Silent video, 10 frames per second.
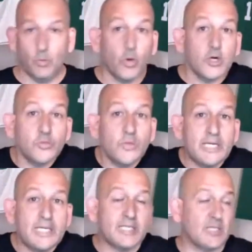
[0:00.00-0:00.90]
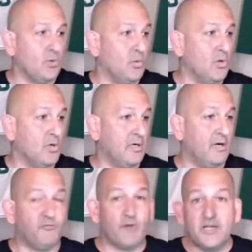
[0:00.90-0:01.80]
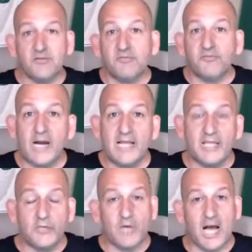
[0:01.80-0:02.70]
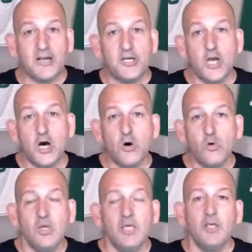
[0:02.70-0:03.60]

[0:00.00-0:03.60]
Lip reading: worked with or a friend of a friend that you kind of know,